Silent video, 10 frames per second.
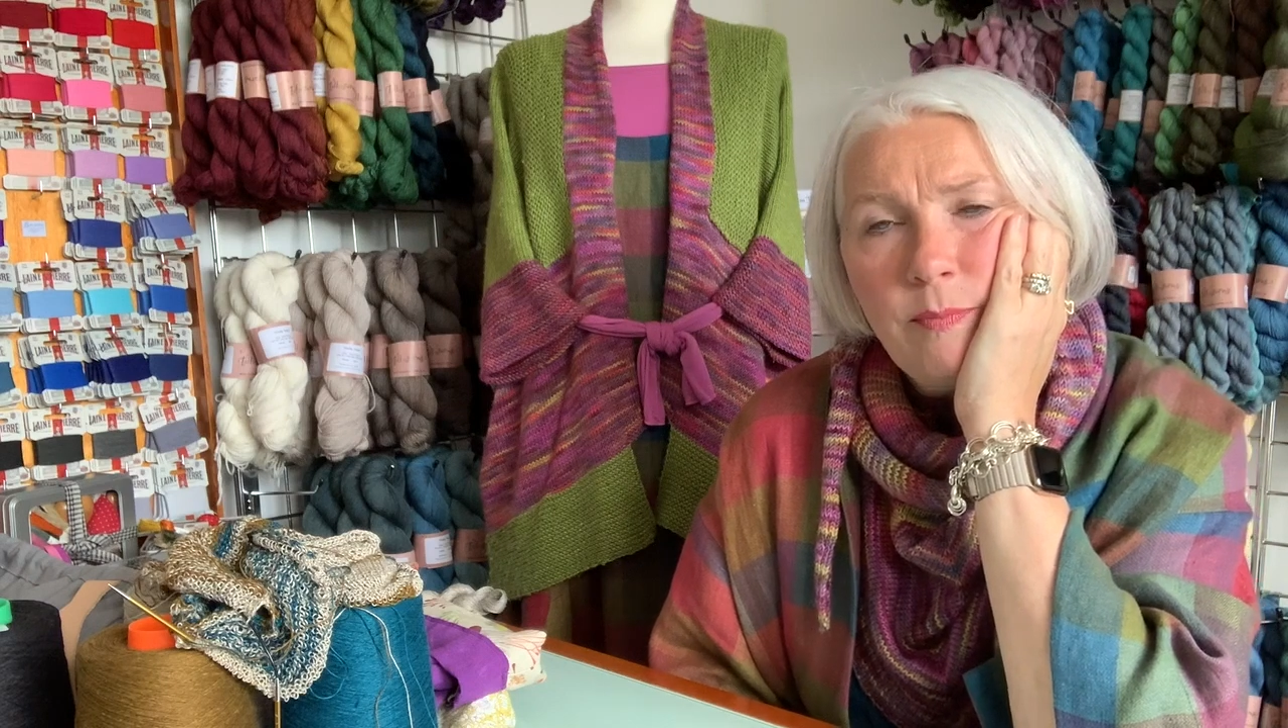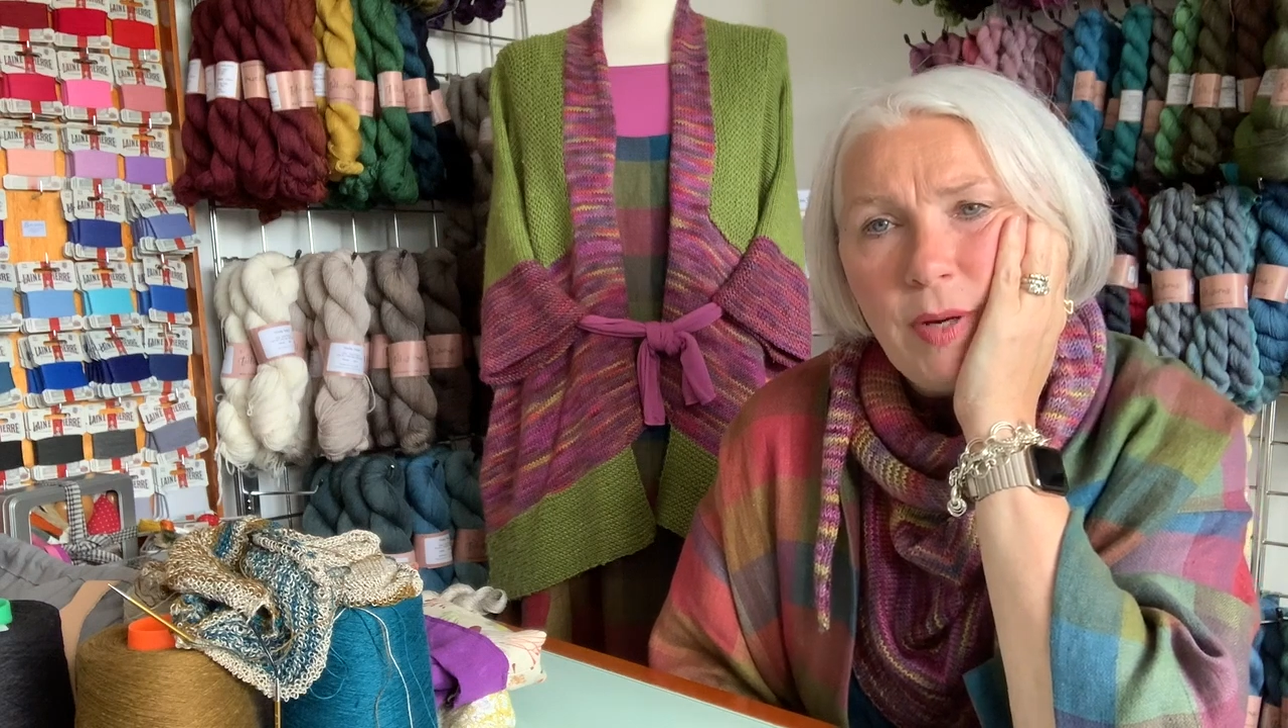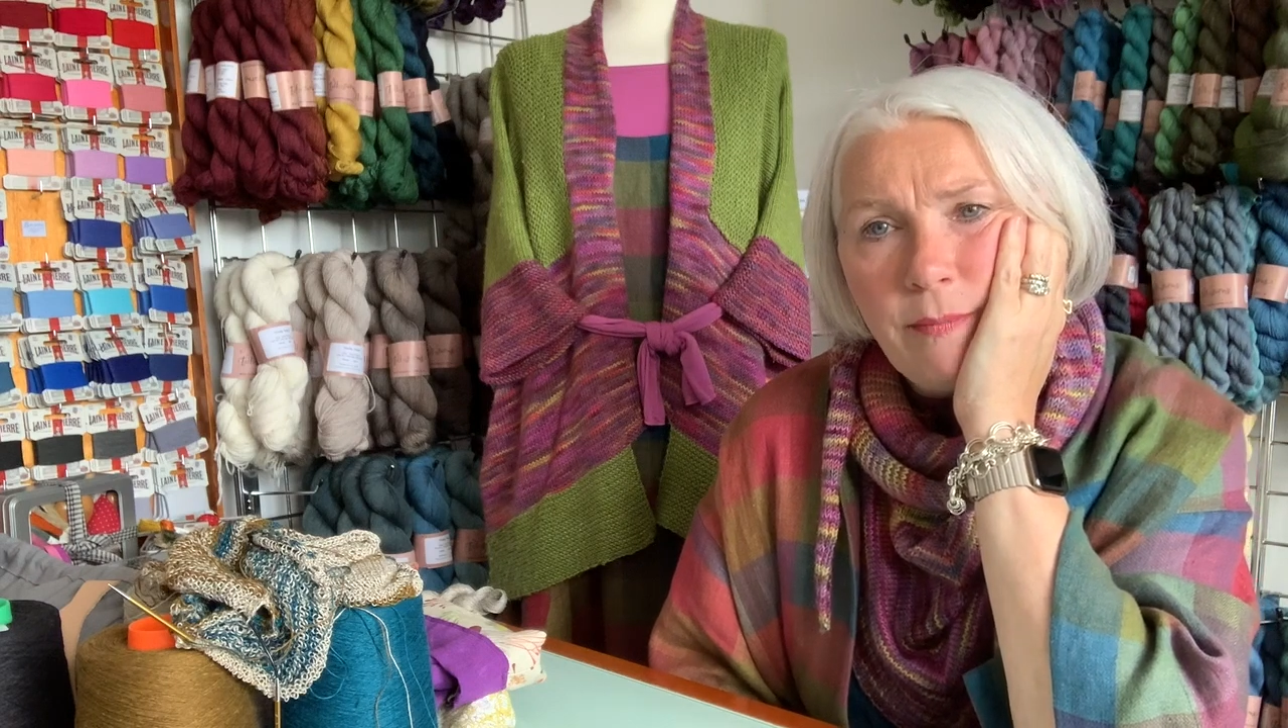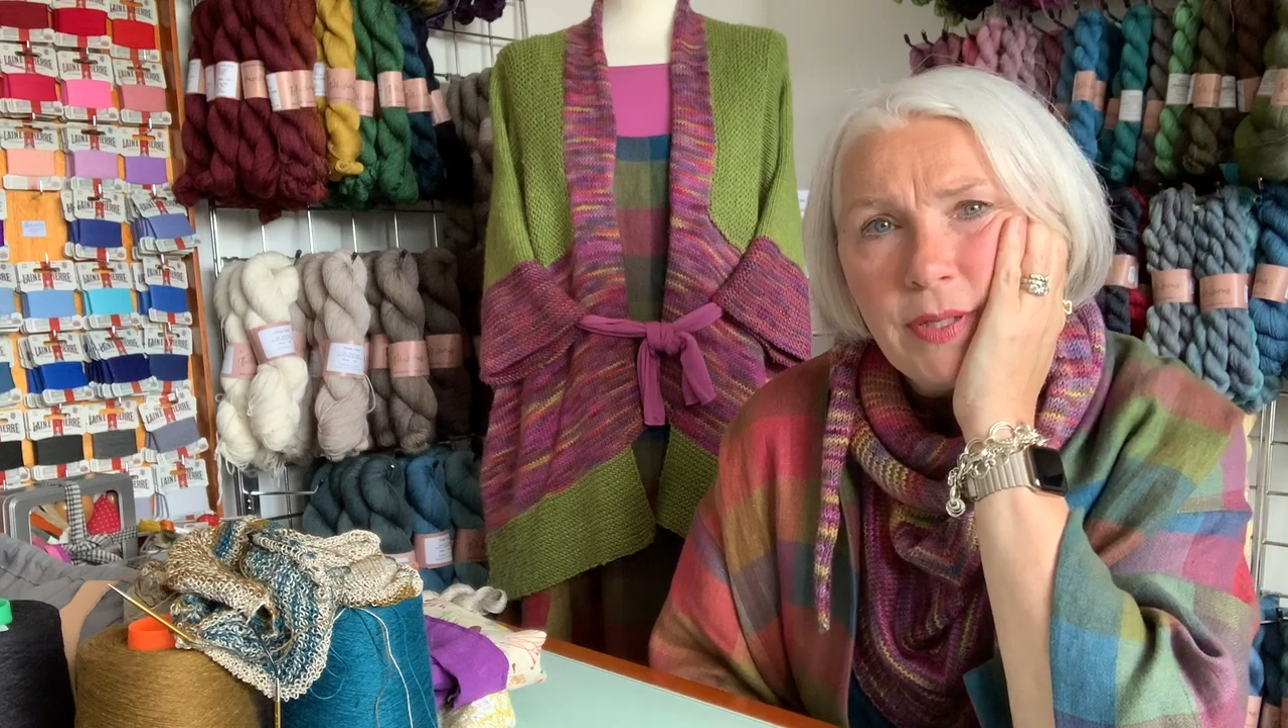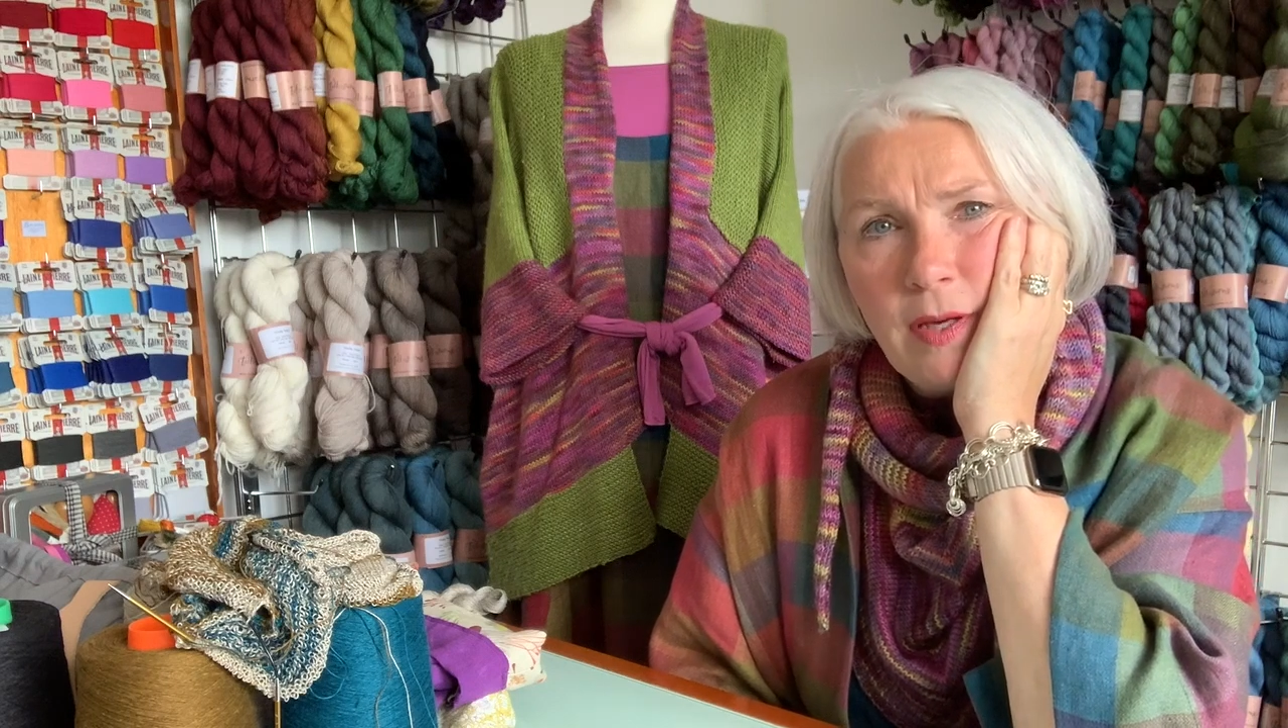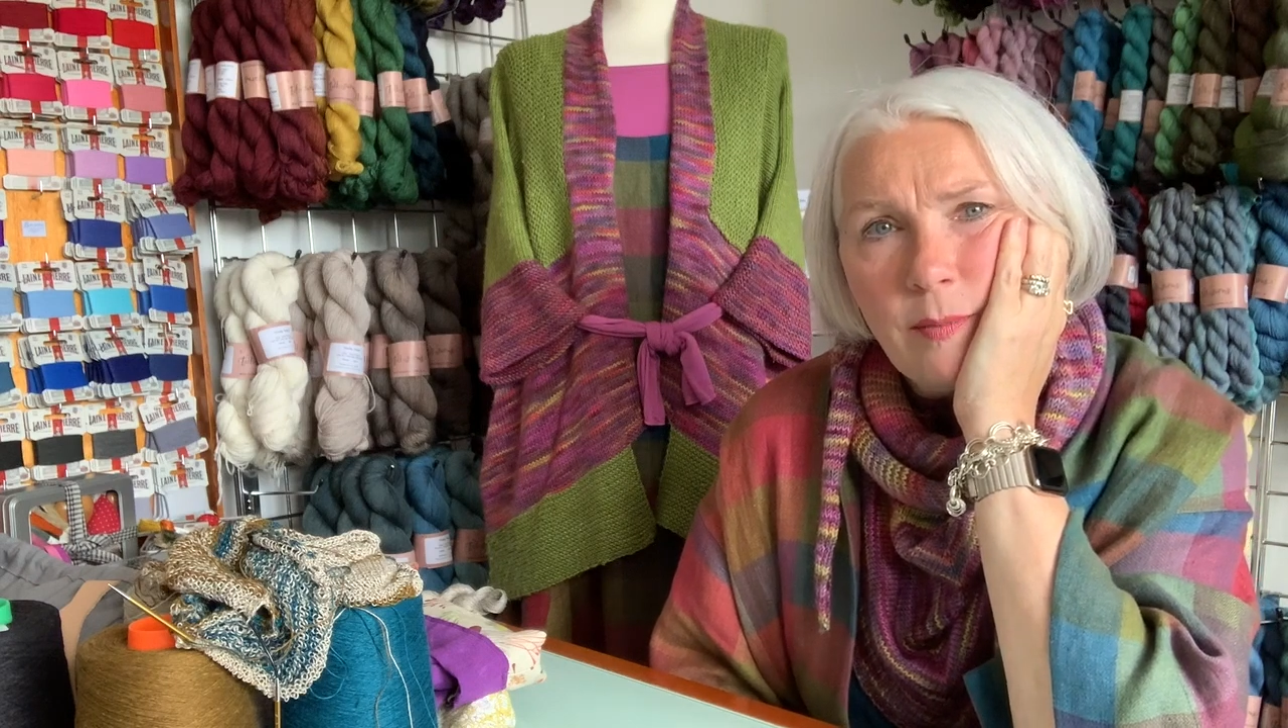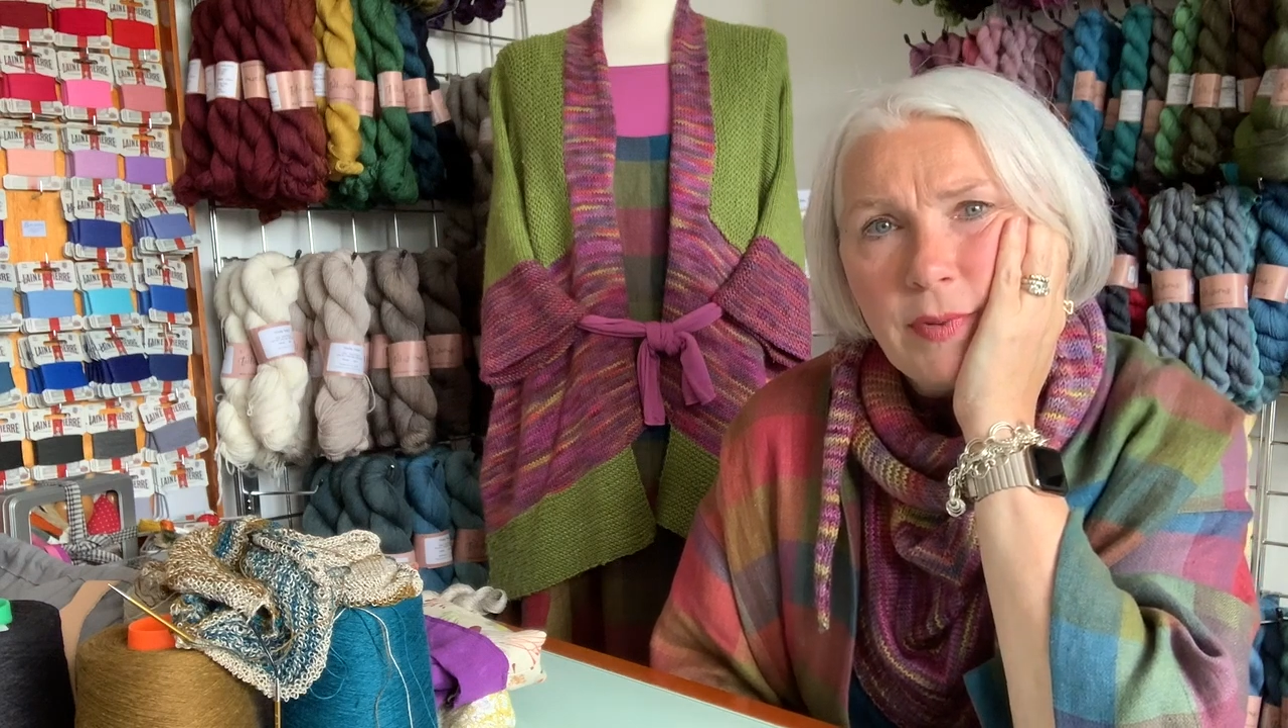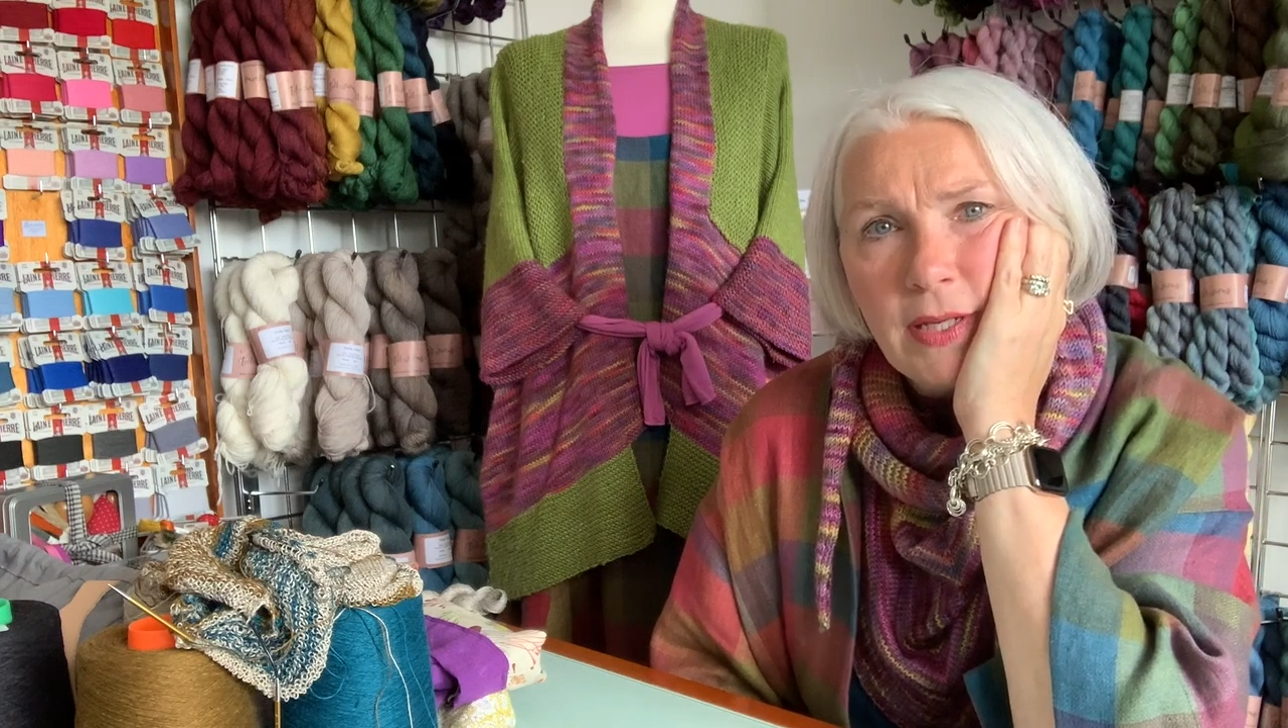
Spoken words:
bumping up